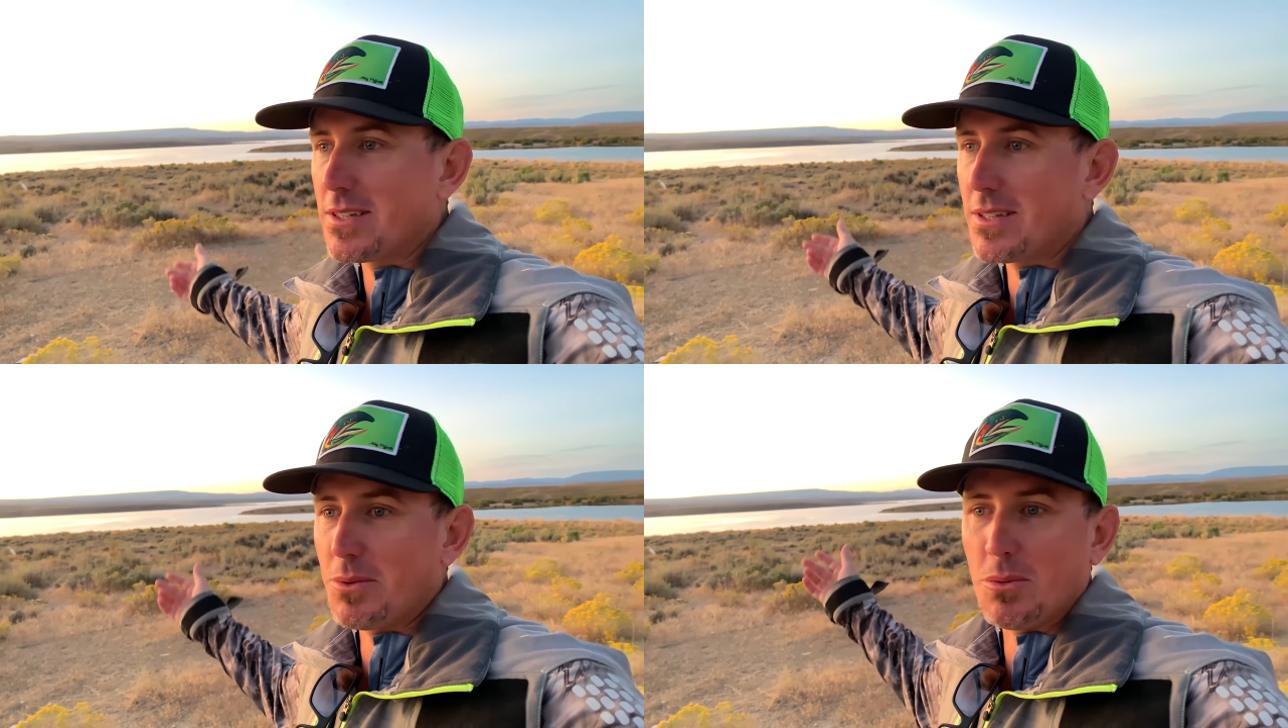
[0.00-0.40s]

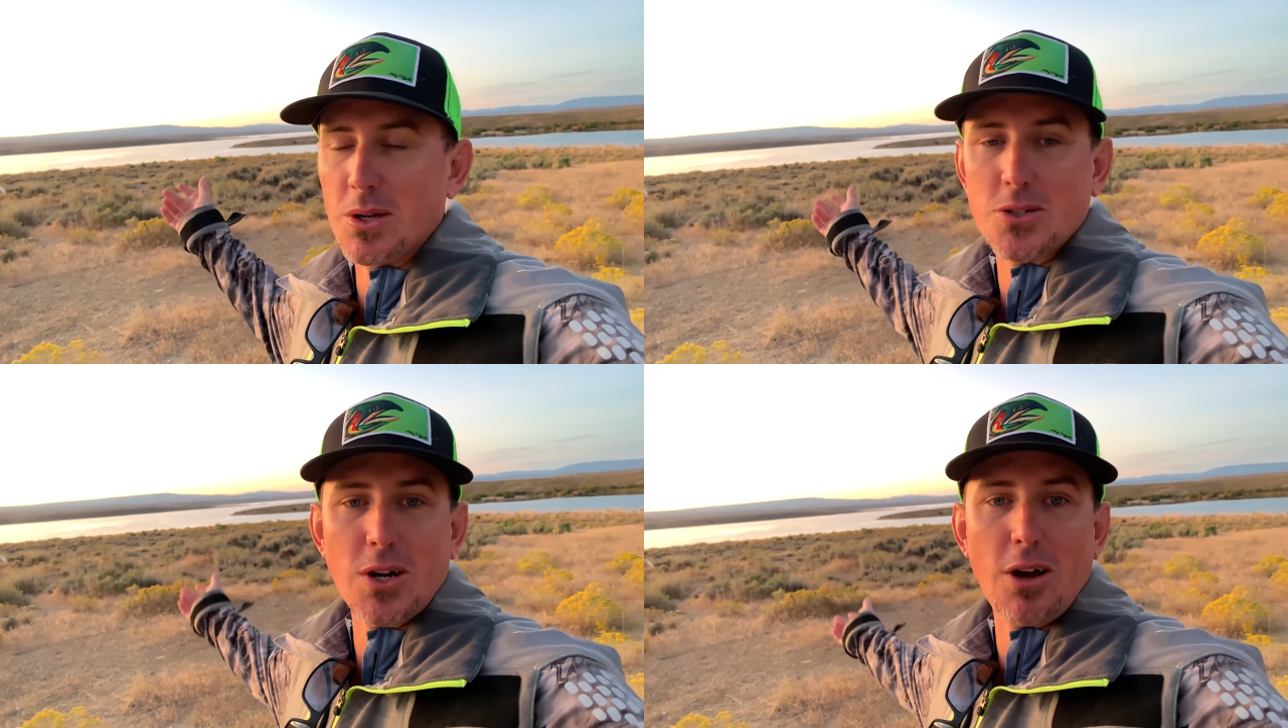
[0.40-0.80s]
Then we
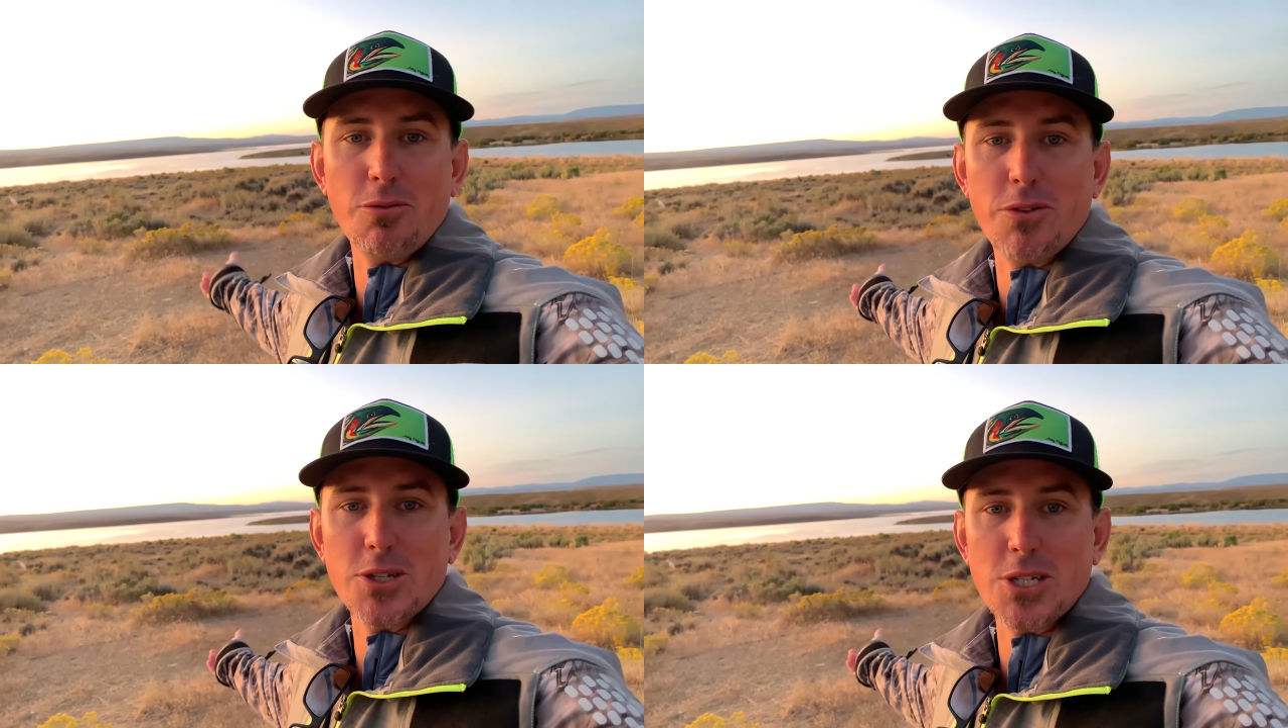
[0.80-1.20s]
went trout
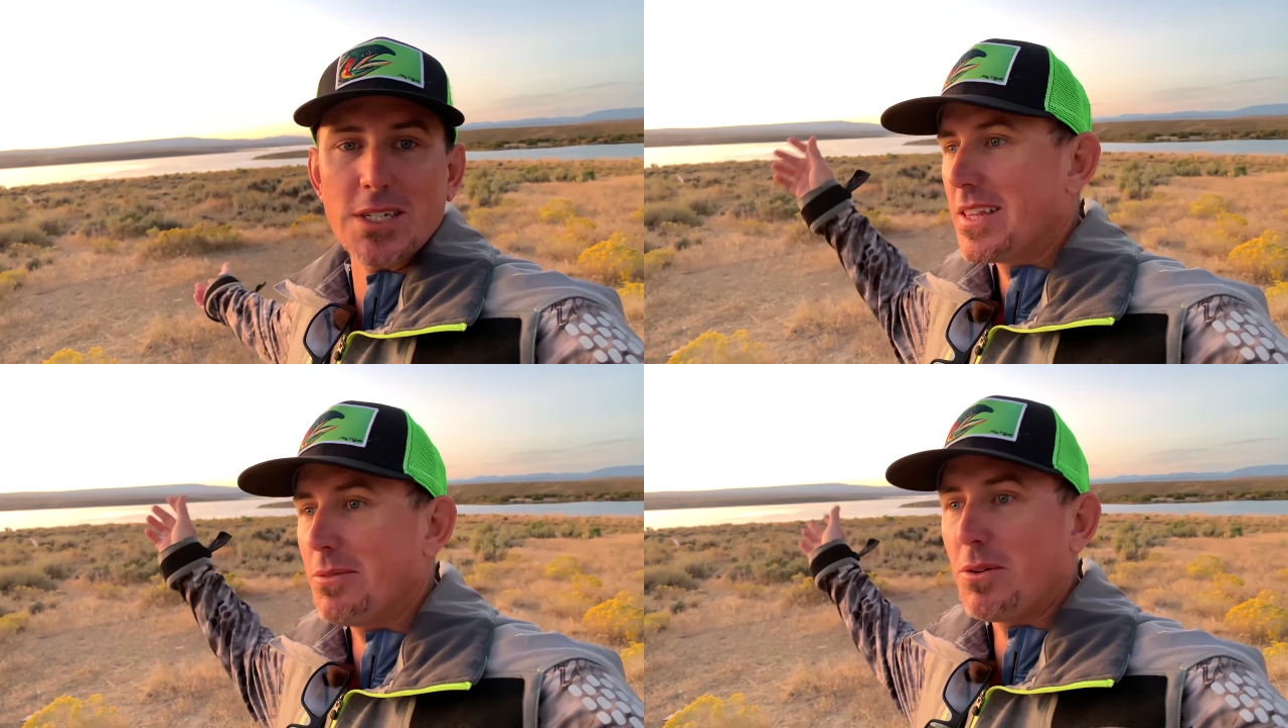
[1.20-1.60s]

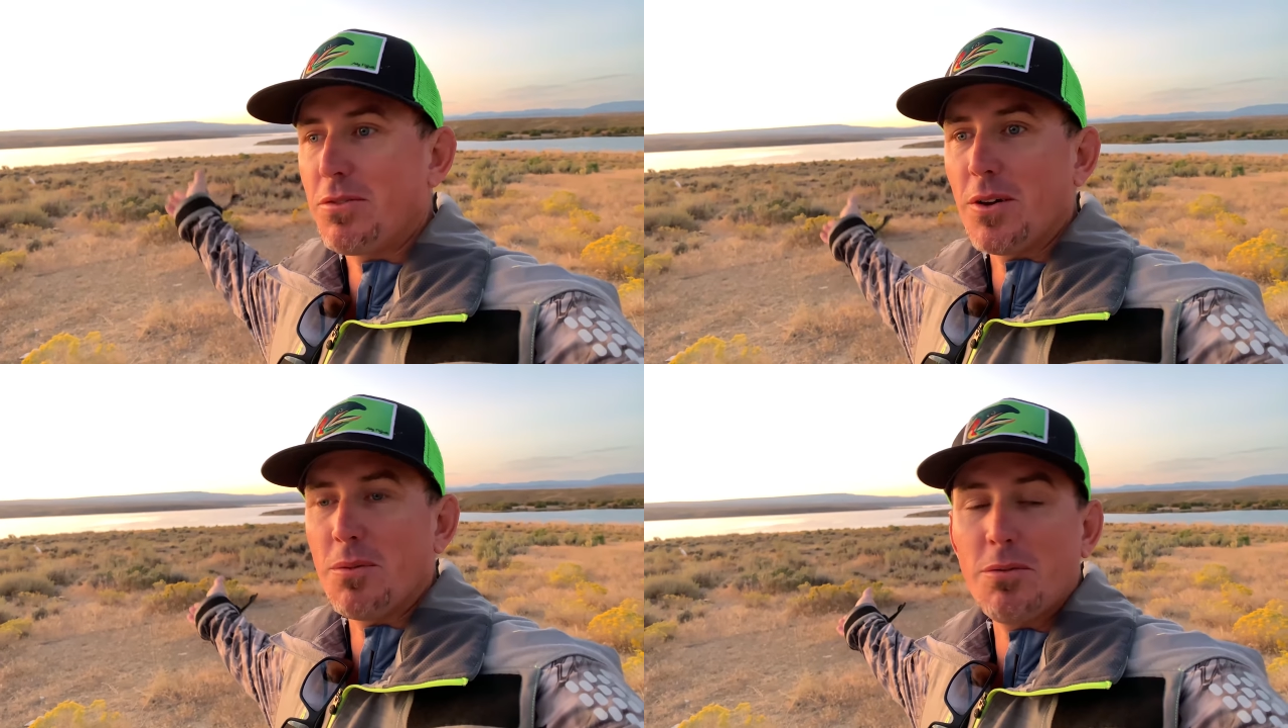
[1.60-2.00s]
fishing. Then we
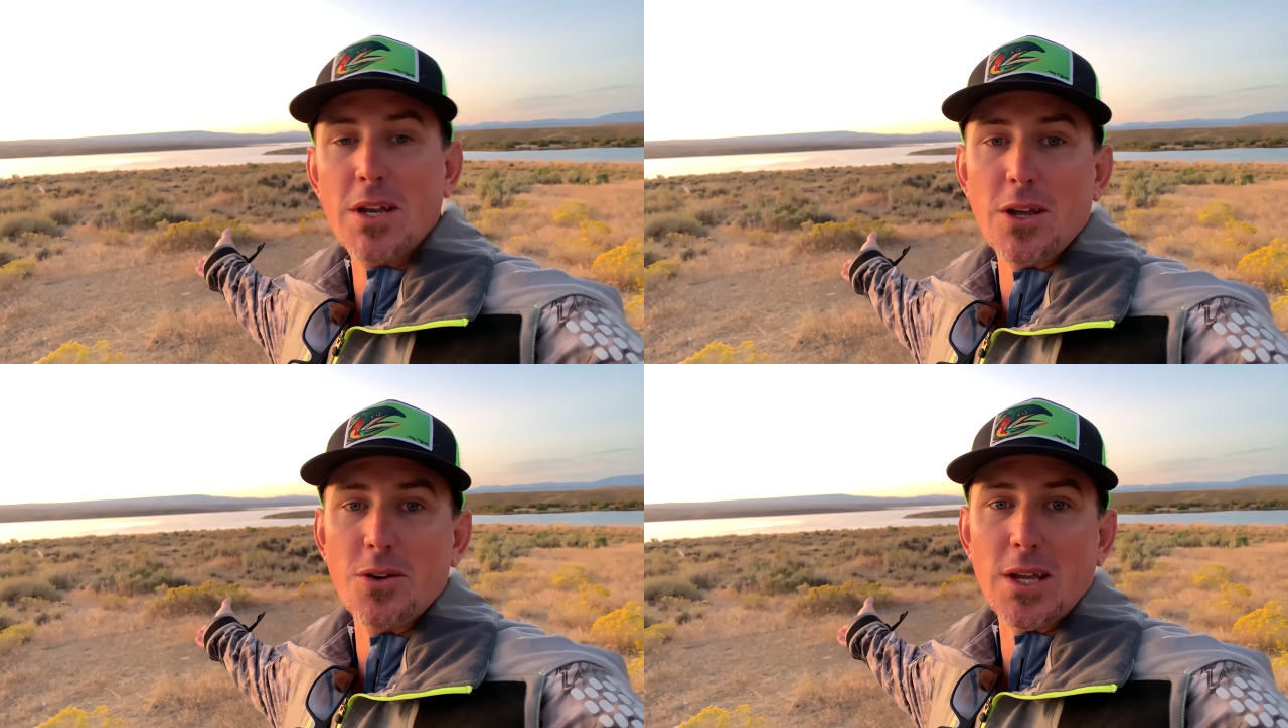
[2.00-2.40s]
filmed the
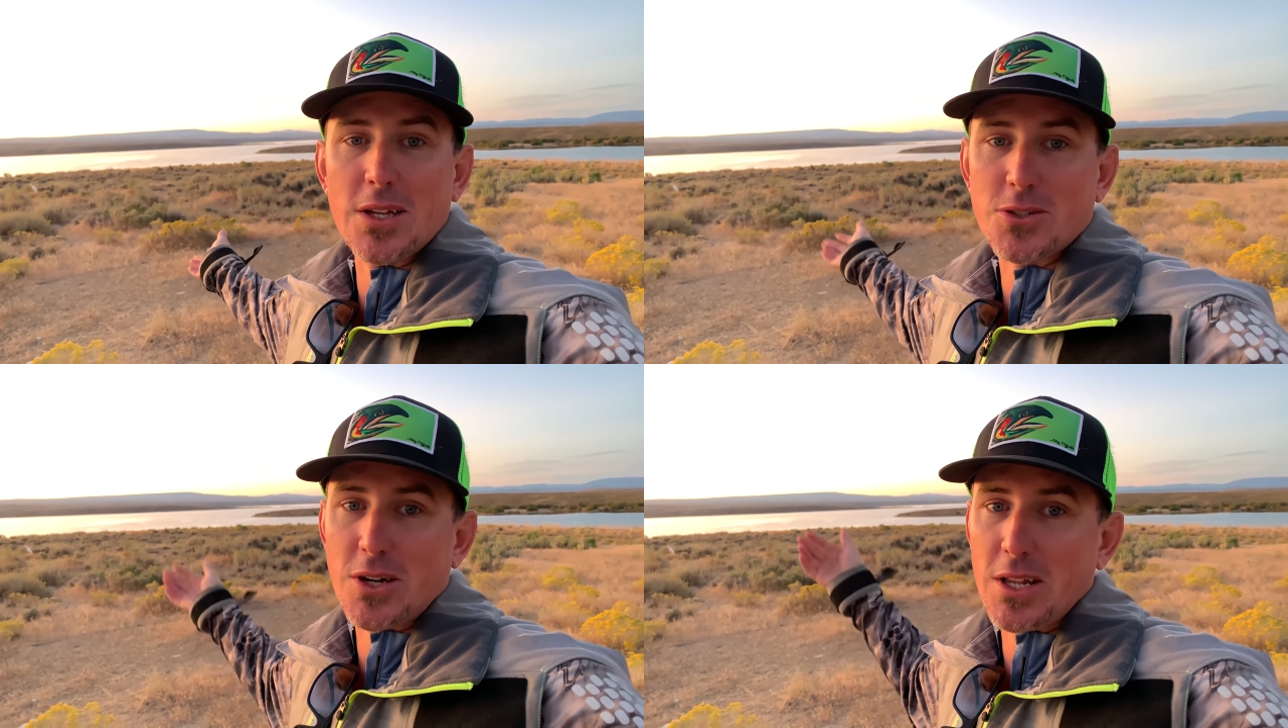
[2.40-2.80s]
video
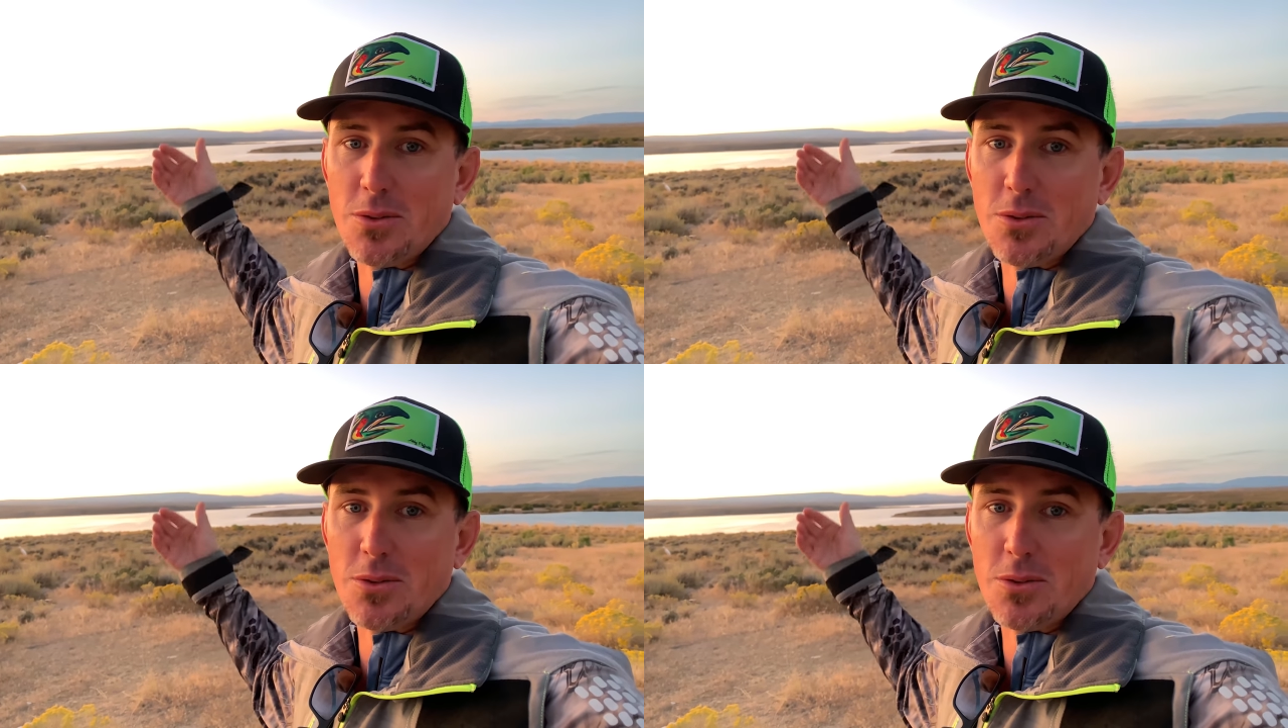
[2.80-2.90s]
yesterday,